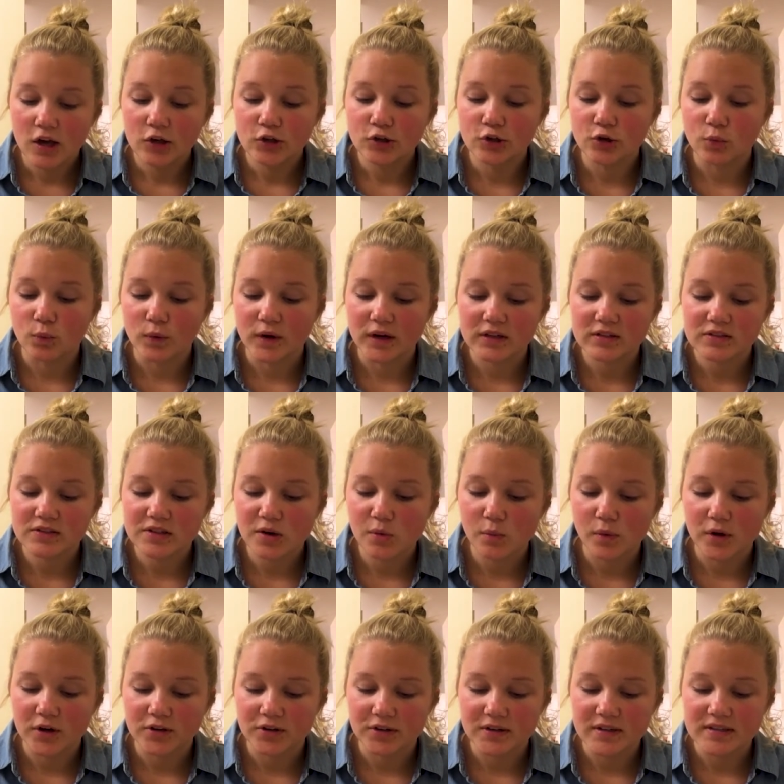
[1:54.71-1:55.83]
Your works are
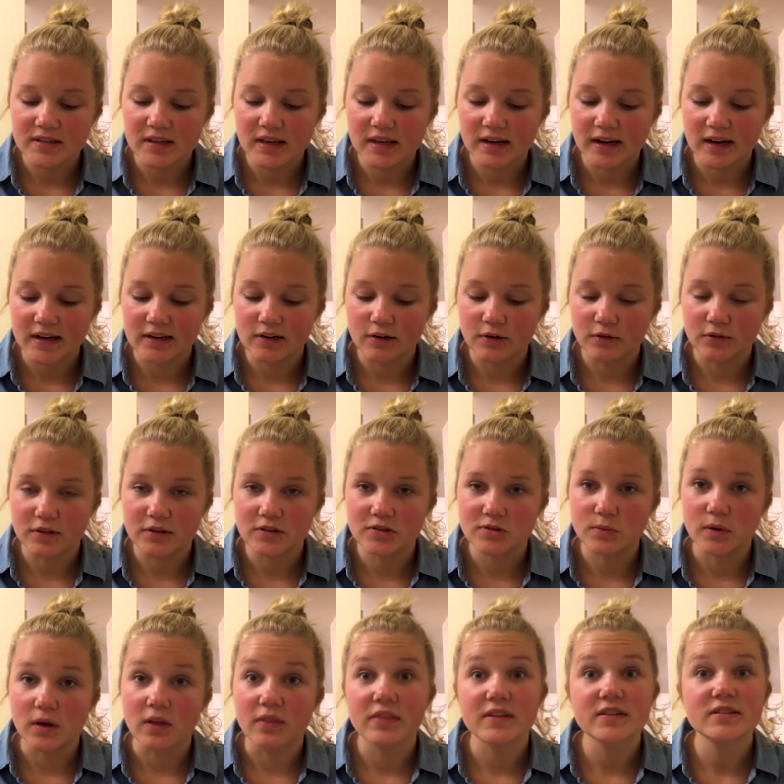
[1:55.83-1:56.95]
wondrous, and I know this
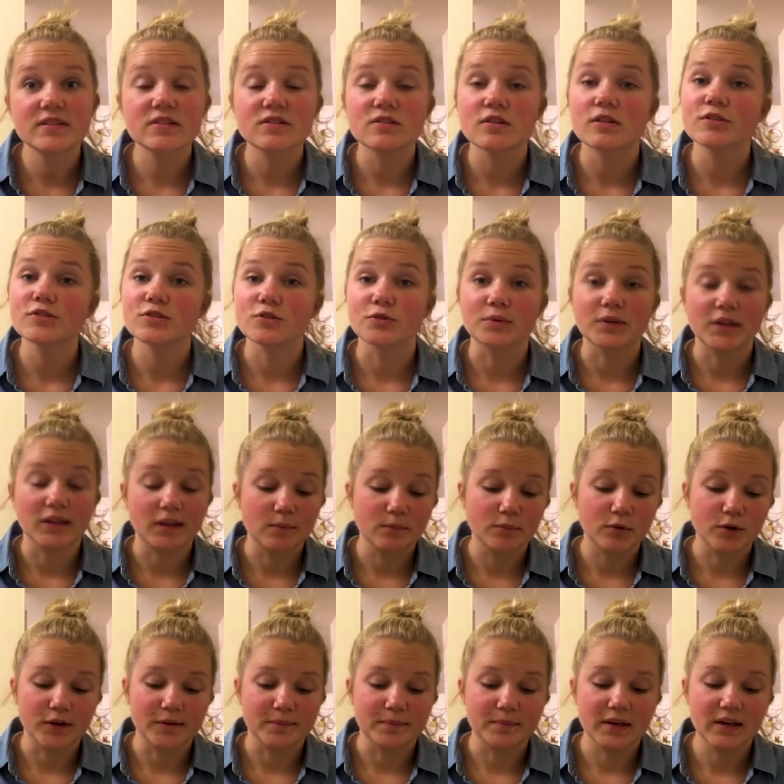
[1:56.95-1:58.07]
well. This is also really
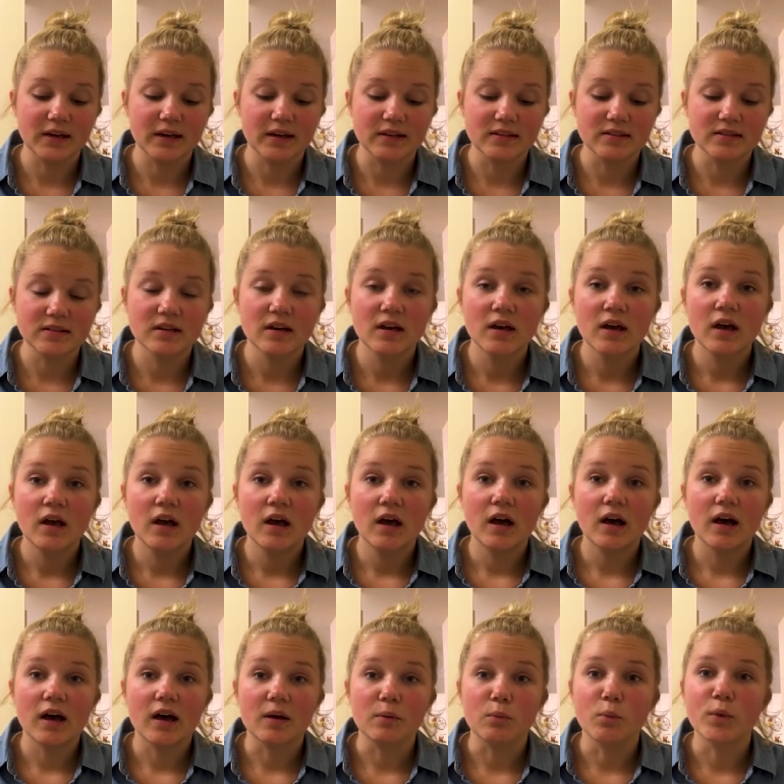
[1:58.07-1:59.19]
important because
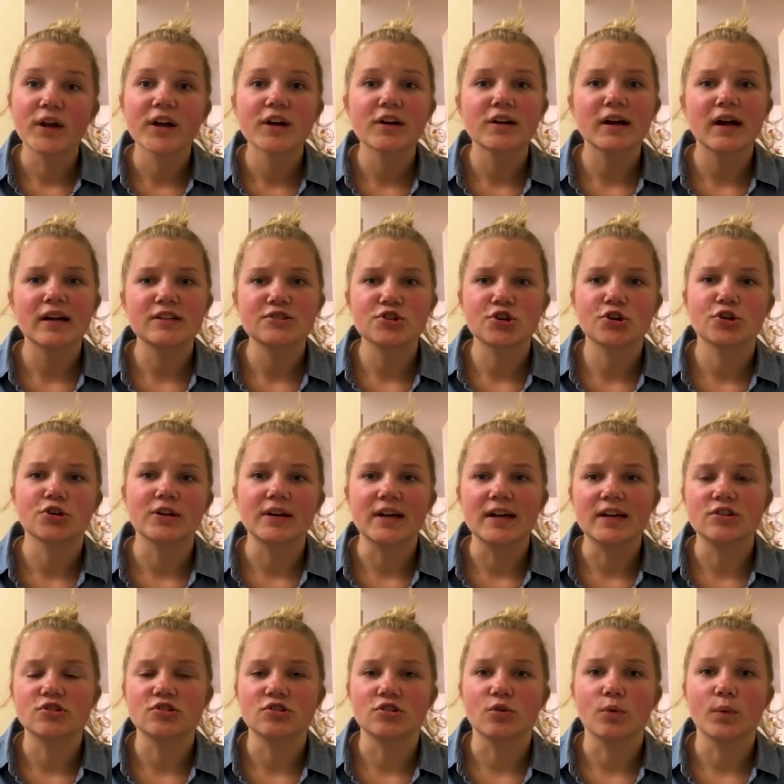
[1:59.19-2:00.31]
um, we are God's
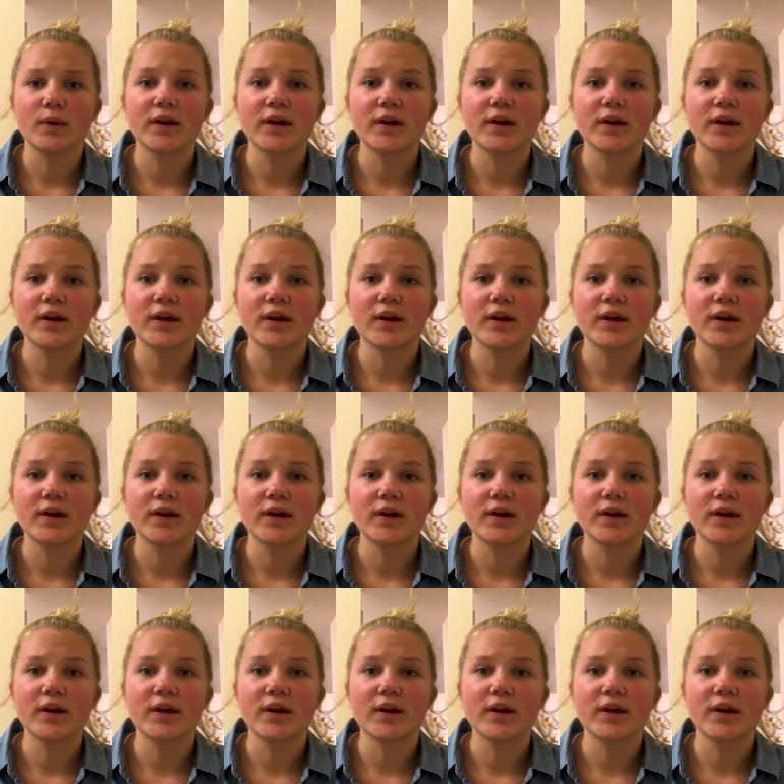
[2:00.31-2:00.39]
creation.